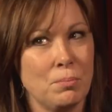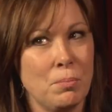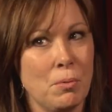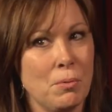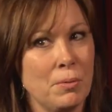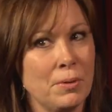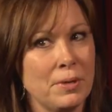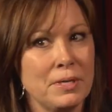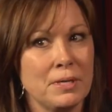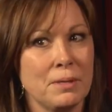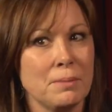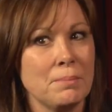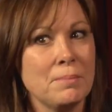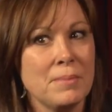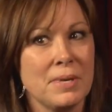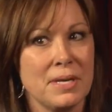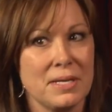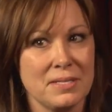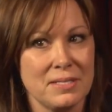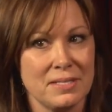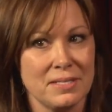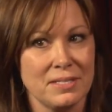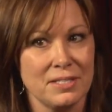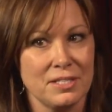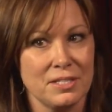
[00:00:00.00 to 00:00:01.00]
poignant
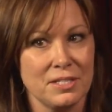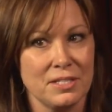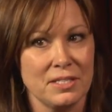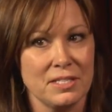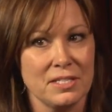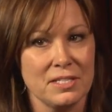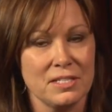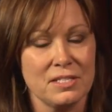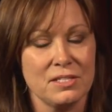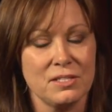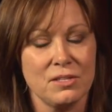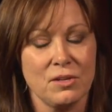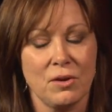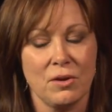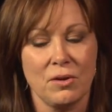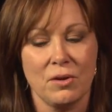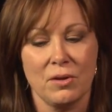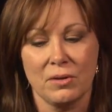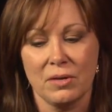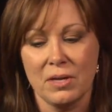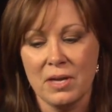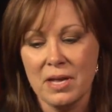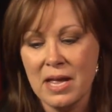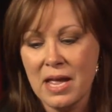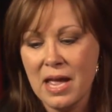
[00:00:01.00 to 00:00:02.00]
message in this
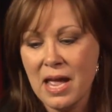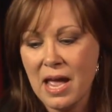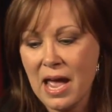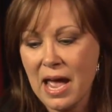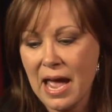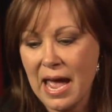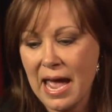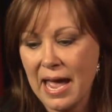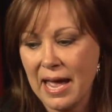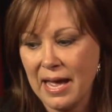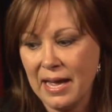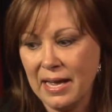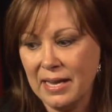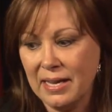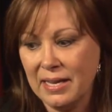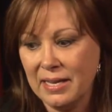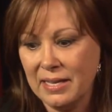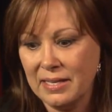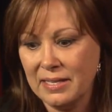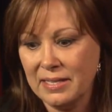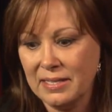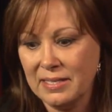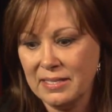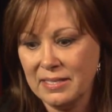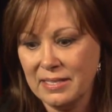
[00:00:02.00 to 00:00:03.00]
song.
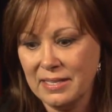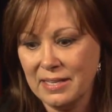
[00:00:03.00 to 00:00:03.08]
And